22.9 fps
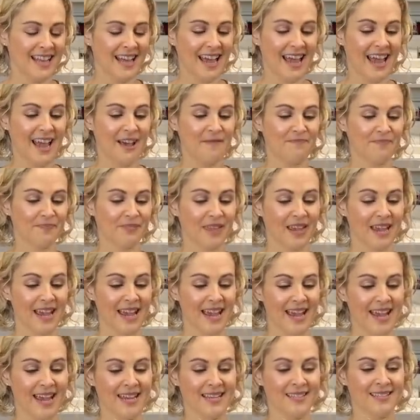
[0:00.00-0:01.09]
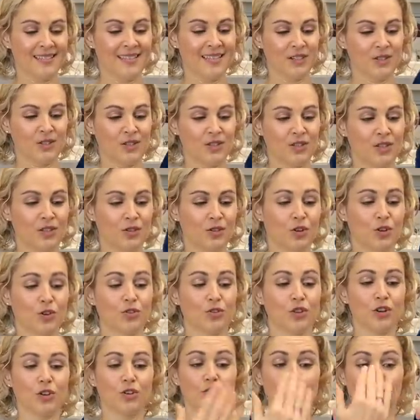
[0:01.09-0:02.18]
It is
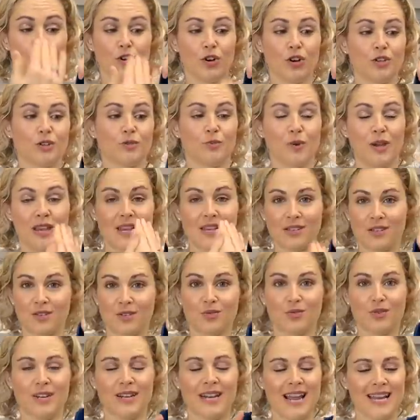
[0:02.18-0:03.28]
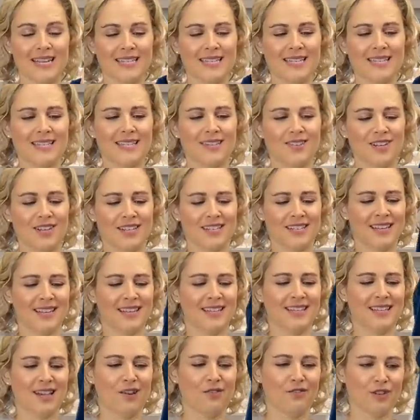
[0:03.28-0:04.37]
crossways, so at 90 degrees to the
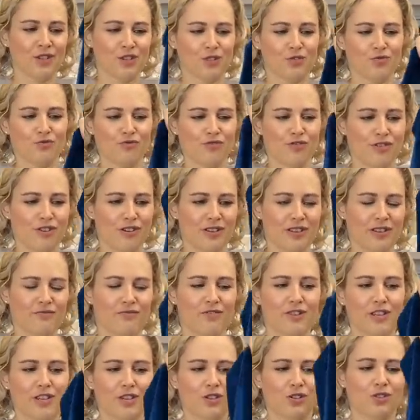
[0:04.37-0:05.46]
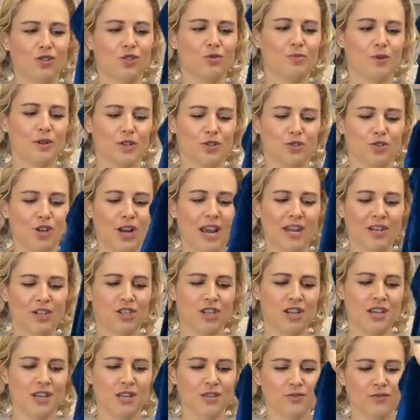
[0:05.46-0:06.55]
selvage, it's really, really super
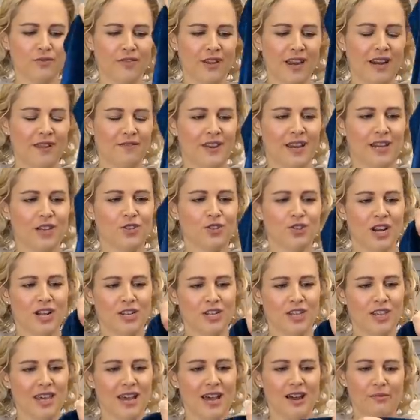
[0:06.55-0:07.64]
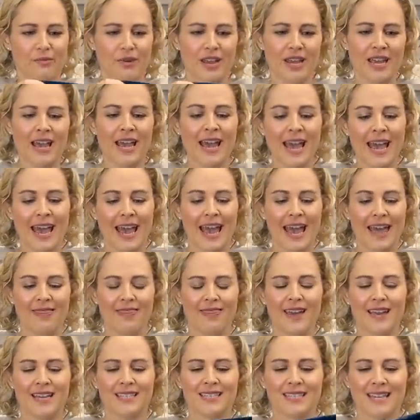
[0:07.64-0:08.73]
stretchy, so very, very stretchy that way. In
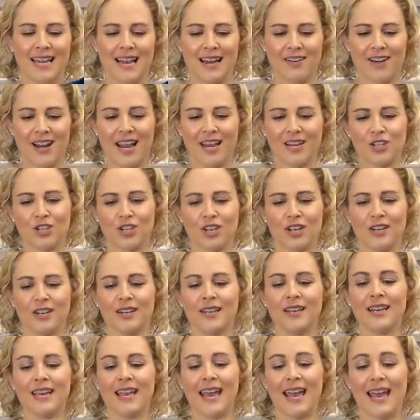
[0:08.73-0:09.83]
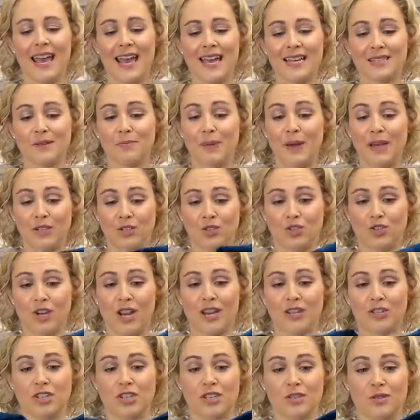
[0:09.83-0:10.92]
this direction, it is a bit
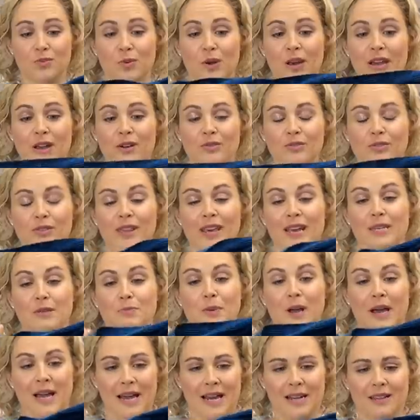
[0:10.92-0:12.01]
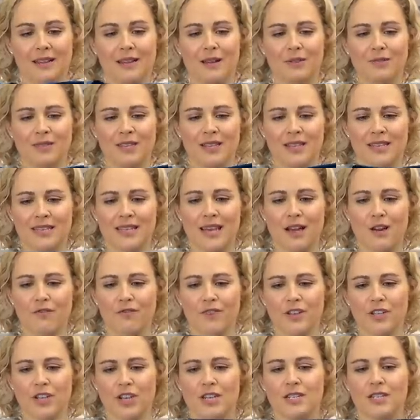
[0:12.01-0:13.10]
stretchy as well, so that's parallel to the
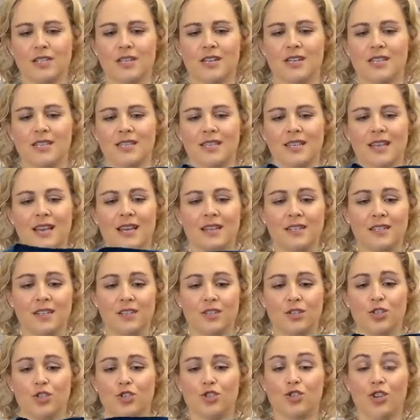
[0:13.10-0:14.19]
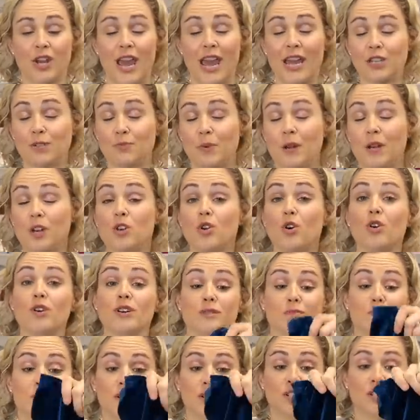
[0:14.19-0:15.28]
selvage. It does stretch, but not
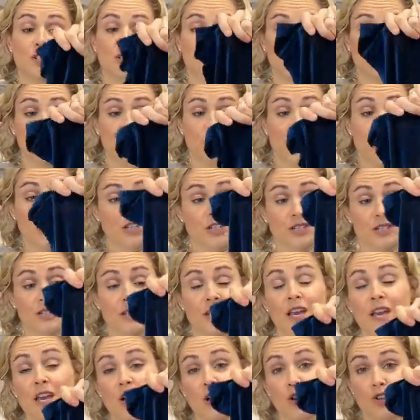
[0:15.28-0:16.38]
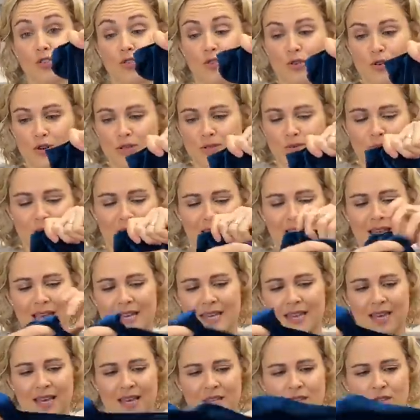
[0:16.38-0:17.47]
as much as it stretches crossway
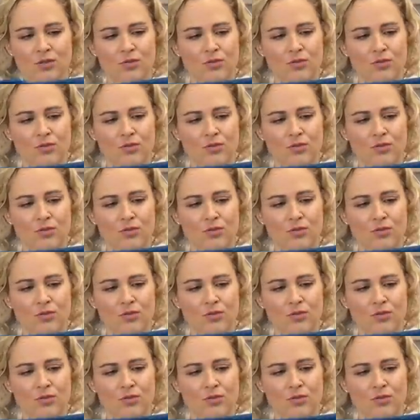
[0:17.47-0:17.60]
like this.